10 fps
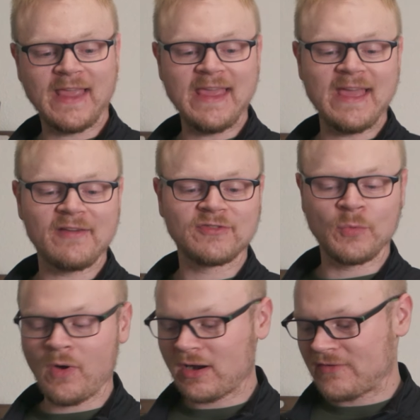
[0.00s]
EF to
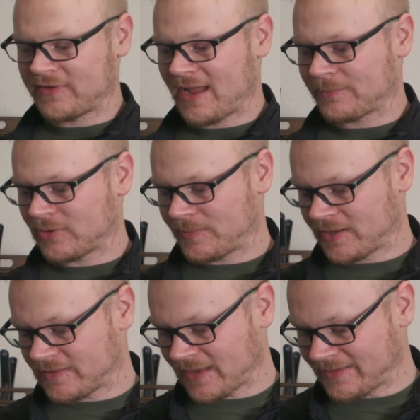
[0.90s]
RF adapter
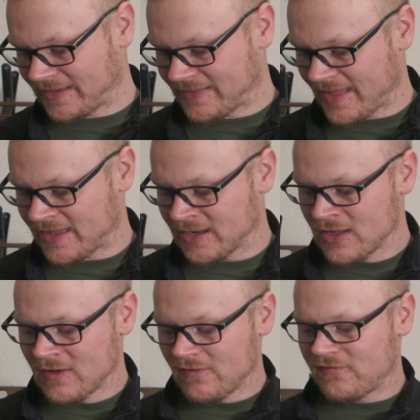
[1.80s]
because I need that
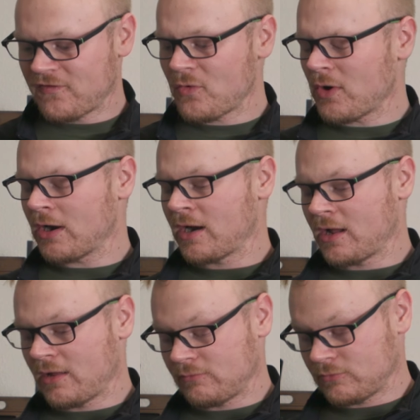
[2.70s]
for,
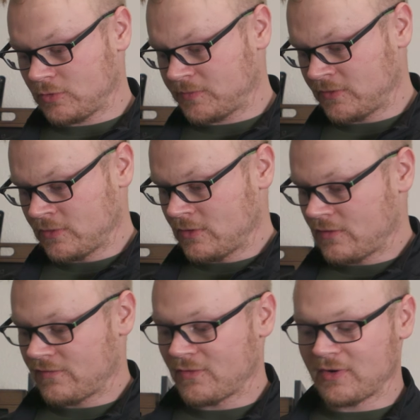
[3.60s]
oops,
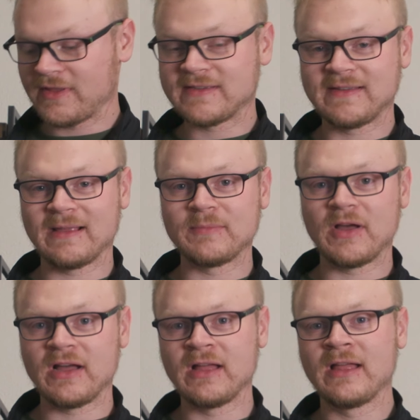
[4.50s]
for the
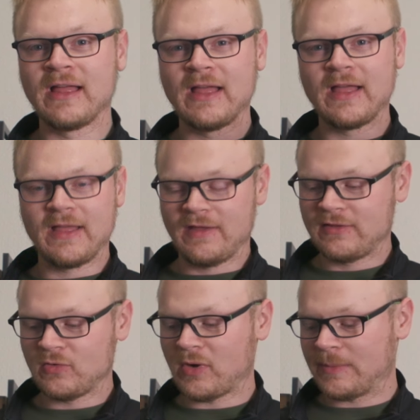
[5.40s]
Sigma
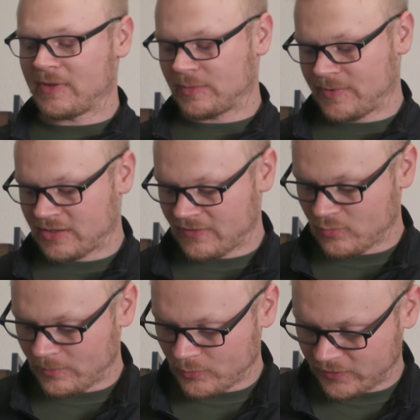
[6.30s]
20 millimeter
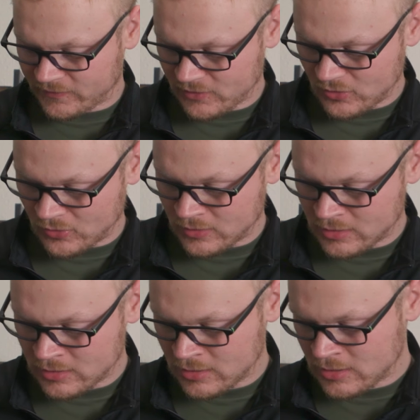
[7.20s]
f1.2.
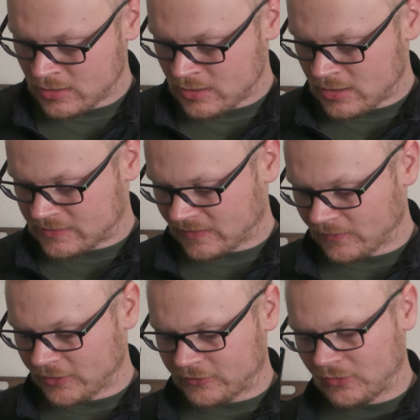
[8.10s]
It's a
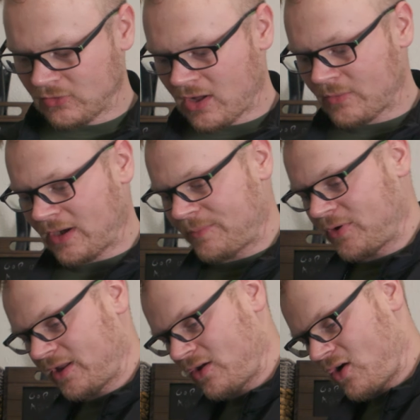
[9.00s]
little too long when I
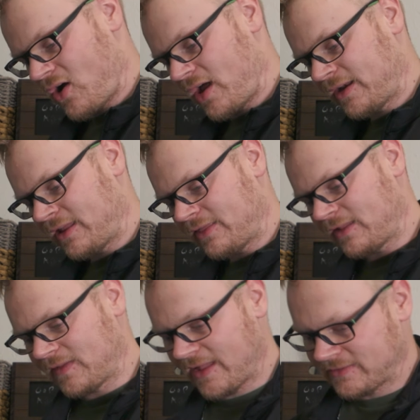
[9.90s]
put it on
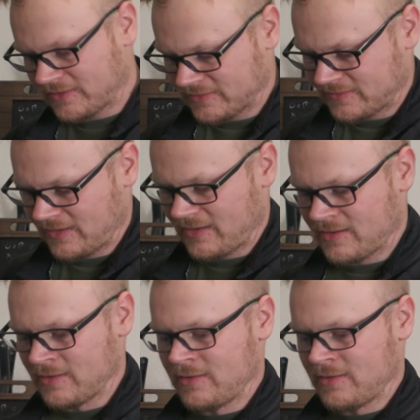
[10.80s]
the lens. You can see